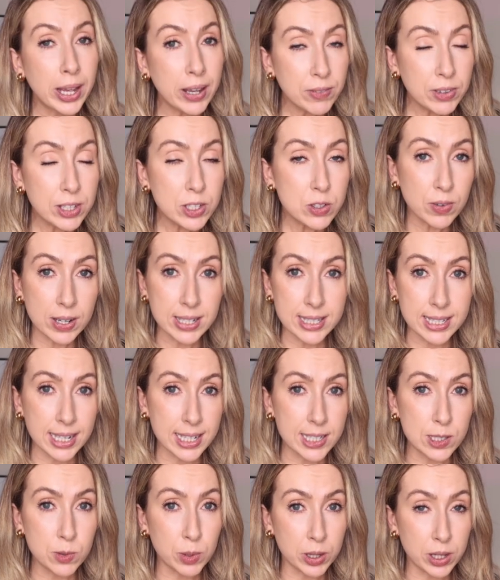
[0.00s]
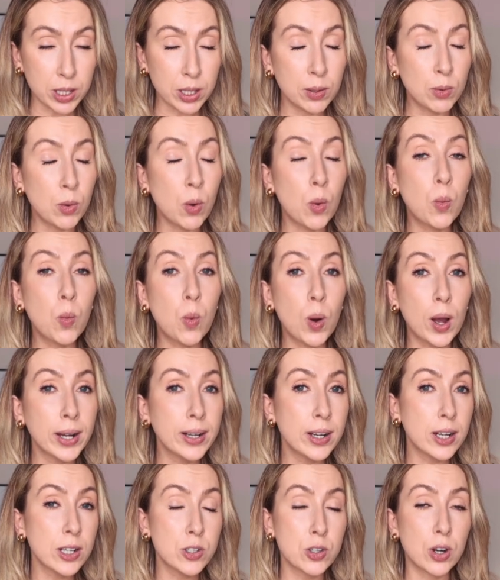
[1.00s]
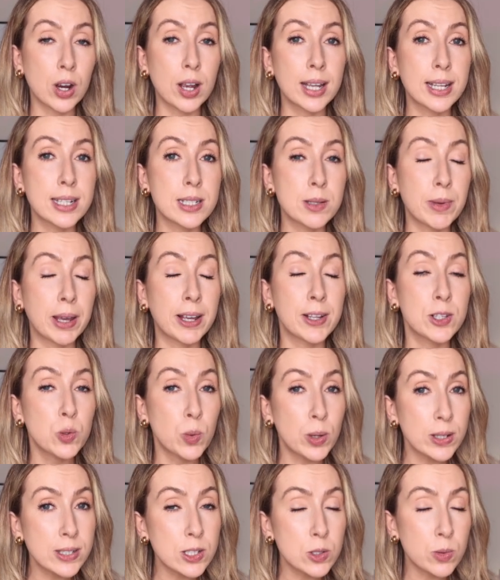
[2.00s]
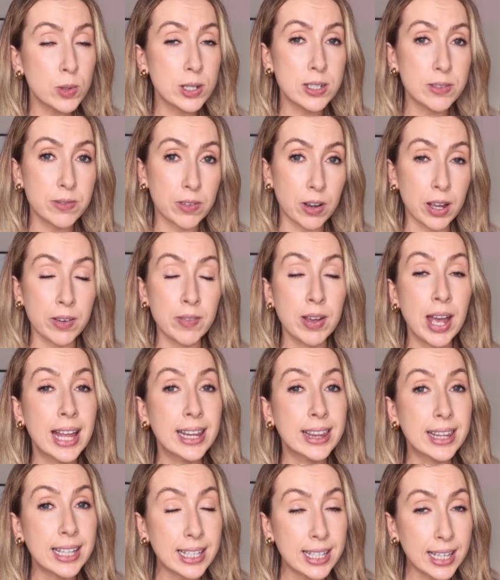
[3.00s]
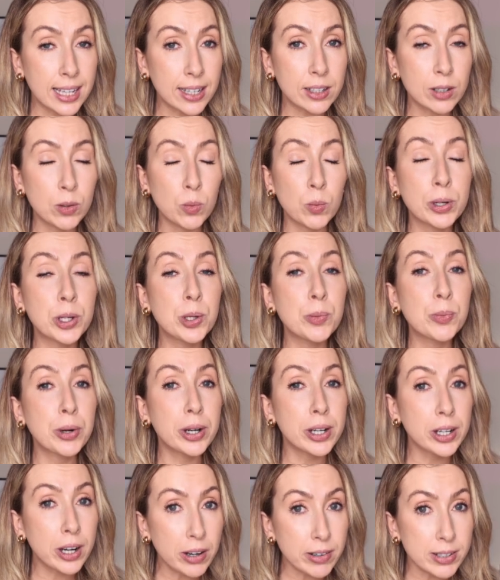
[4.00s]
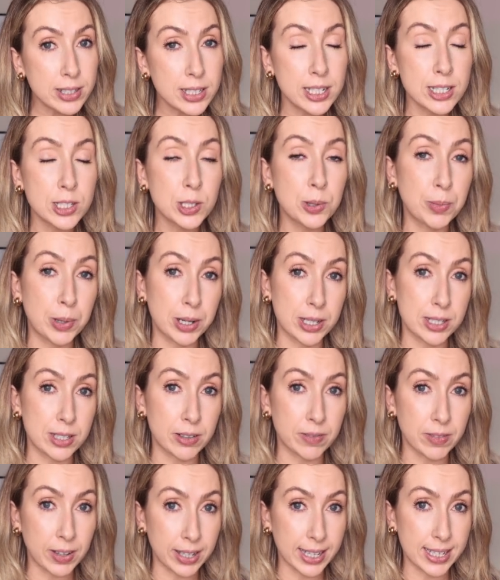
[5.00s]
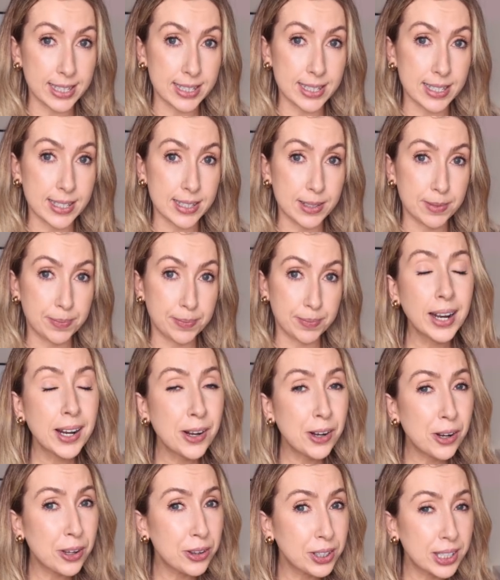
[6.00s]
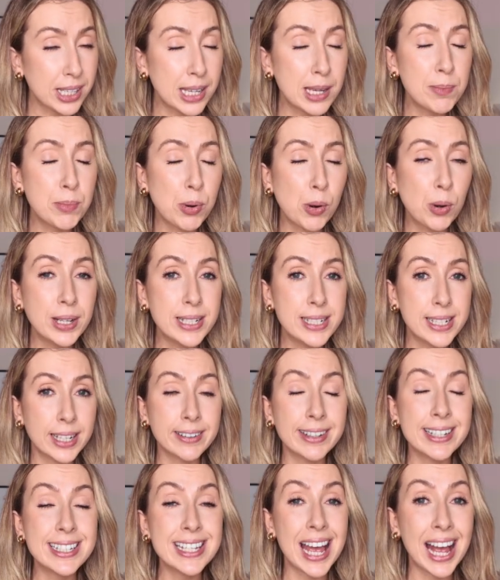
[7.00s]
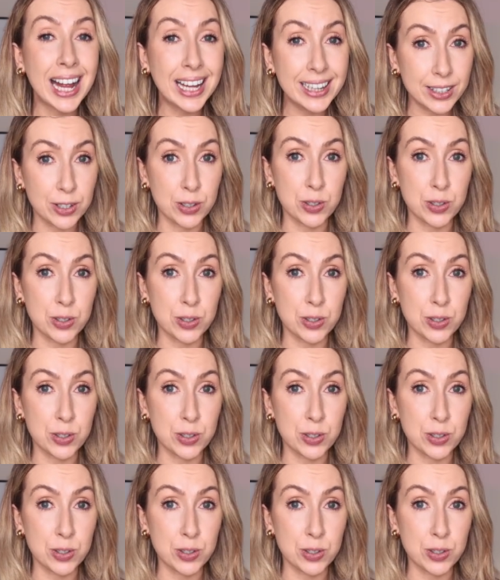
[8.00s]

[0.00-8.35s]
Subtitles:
if this resonates with you, why not try to make 2025 the year where you prioritize your personal finances? And another key point here is health